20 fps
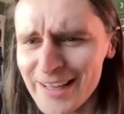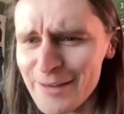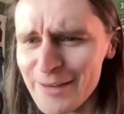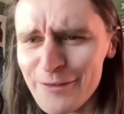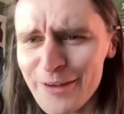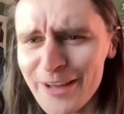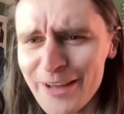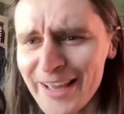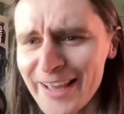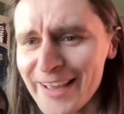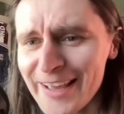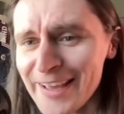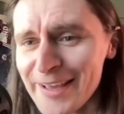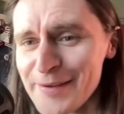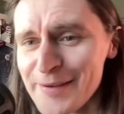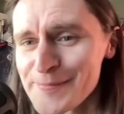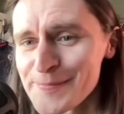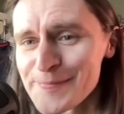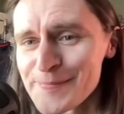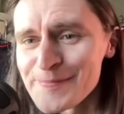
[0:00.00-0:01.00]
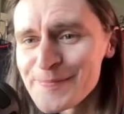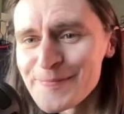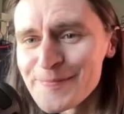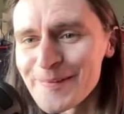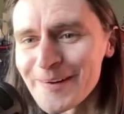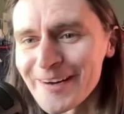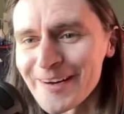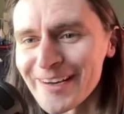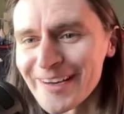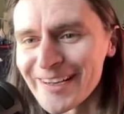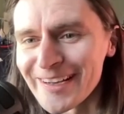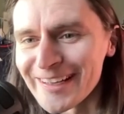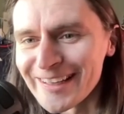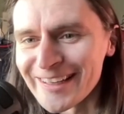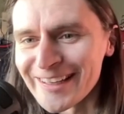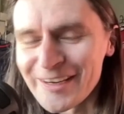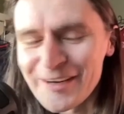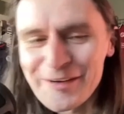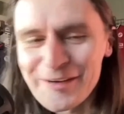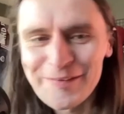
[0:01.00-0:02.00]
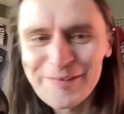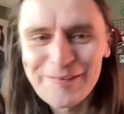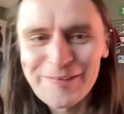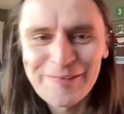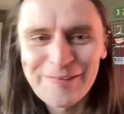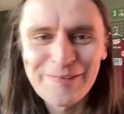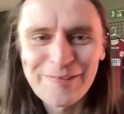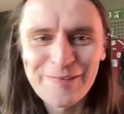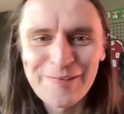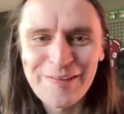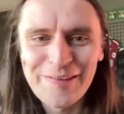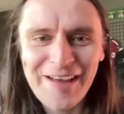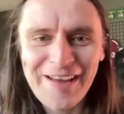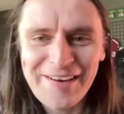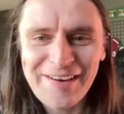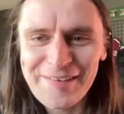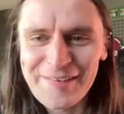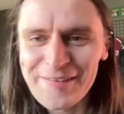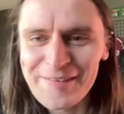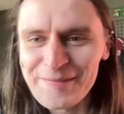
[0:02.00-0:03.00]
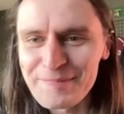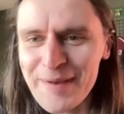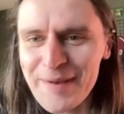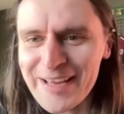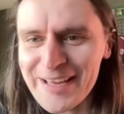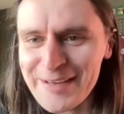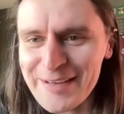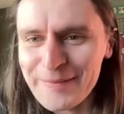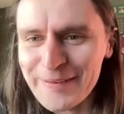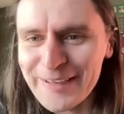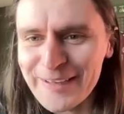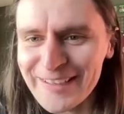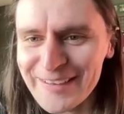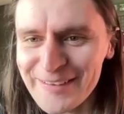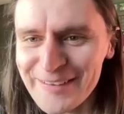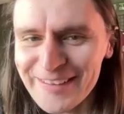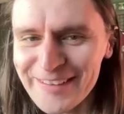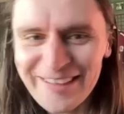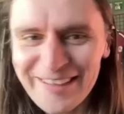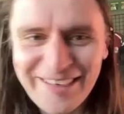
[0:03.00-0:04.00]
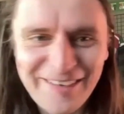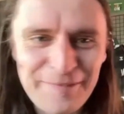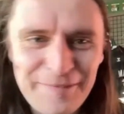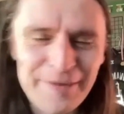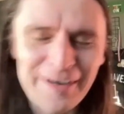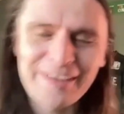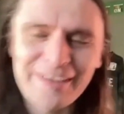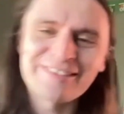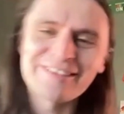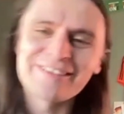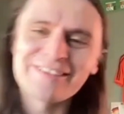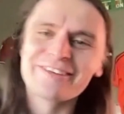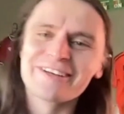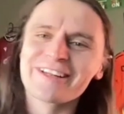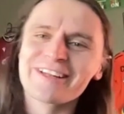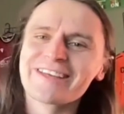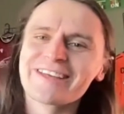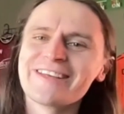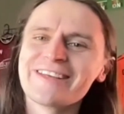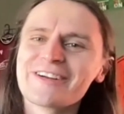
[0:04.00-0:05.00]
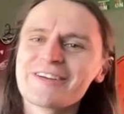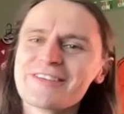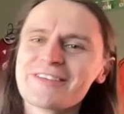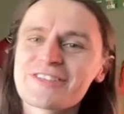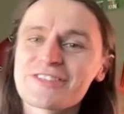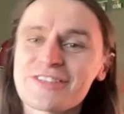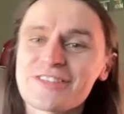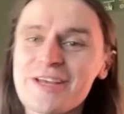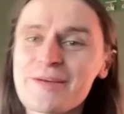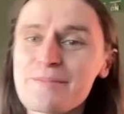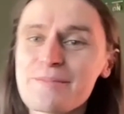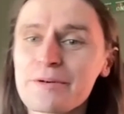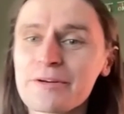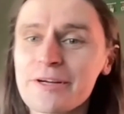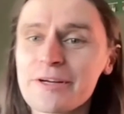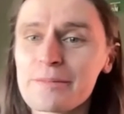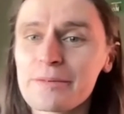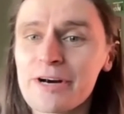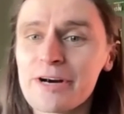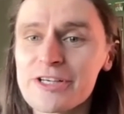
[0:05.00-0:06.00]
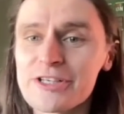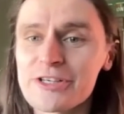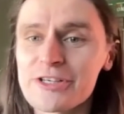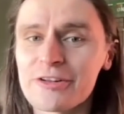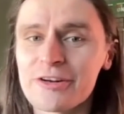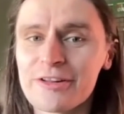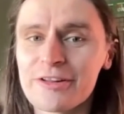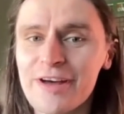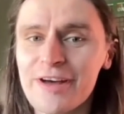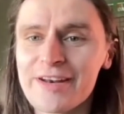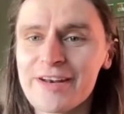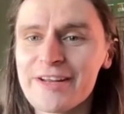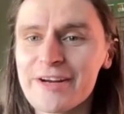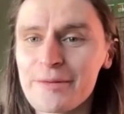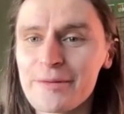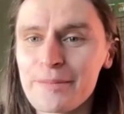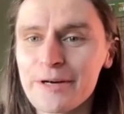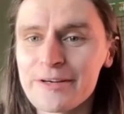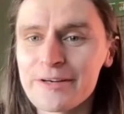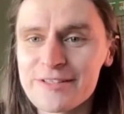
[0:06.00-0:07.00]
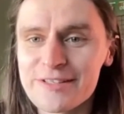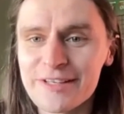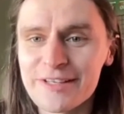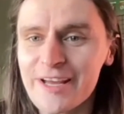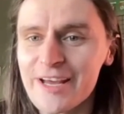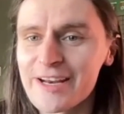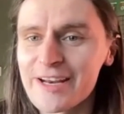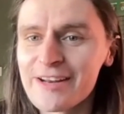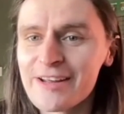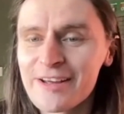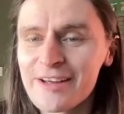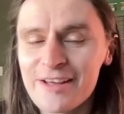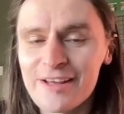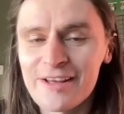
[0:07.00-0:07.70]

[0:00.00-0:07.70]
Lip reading: If it hit him, then maybe, but I think really, it's just him putting pressure on at that near post again.